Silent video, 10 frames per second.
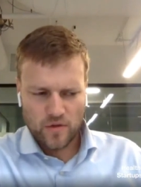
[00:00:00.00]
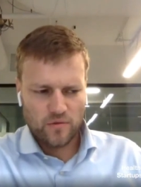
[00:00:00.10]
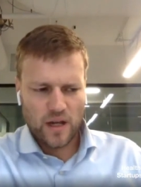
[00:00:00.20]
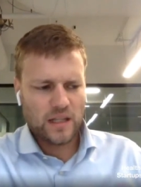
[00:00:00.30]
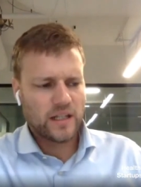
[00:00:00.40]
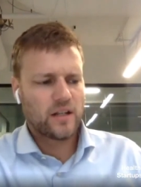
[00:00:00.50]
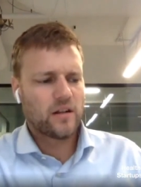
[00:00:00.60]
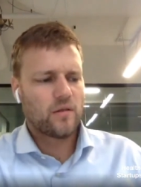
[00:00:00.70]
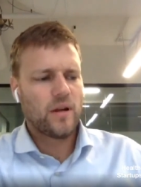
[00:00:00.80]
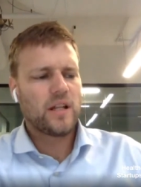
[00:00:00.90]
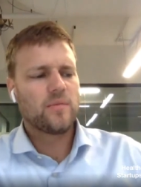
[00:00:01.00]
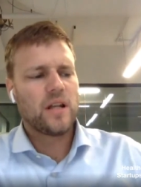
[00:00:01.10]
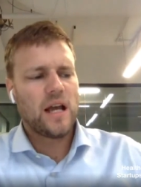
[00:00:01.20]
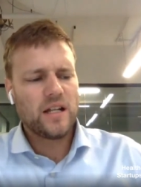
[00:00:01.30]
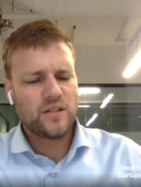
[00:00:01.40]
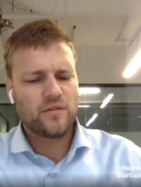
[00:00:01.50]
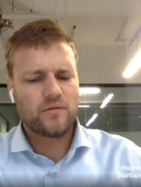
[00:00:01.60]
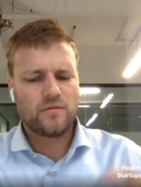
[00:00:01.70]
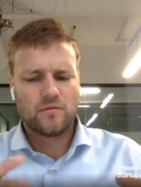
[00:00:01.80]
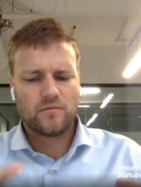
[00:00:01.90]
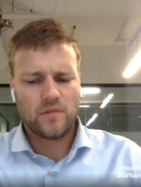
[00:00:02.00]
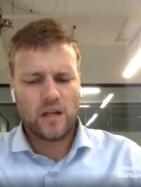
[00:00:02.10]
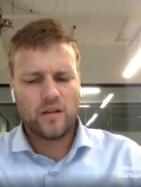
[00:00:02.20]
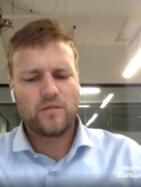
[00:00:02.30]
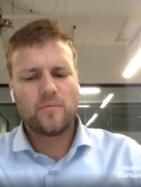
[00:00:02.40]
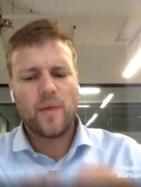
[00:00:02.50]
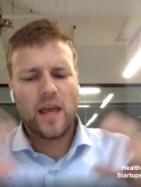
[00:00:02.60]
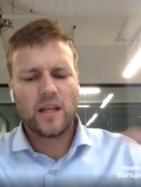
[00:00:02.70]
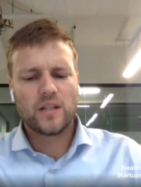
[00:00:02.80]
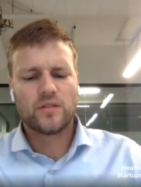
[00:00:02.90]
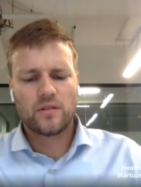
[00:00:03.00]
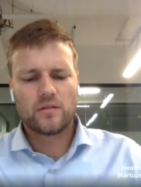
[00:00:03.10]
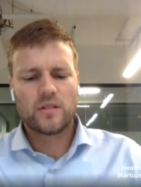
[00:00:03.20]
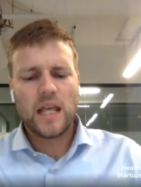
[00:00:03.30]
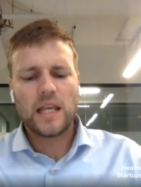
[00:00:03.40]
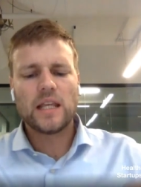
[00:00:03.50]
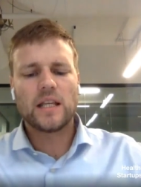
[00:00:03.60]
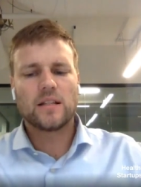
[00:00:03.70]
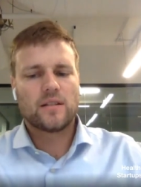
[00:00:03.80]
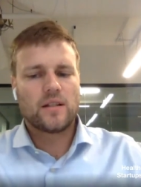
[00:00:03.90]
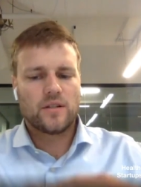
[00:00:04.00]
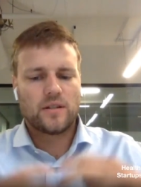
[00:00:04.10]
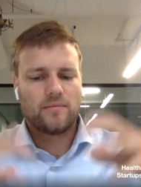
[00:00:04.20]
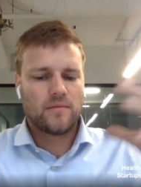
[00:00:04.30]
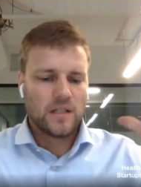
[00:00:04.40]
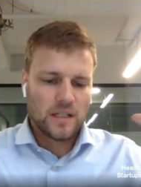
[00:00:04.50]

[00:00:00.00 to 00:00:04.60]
you highlighted it already, but how do you manage taking such a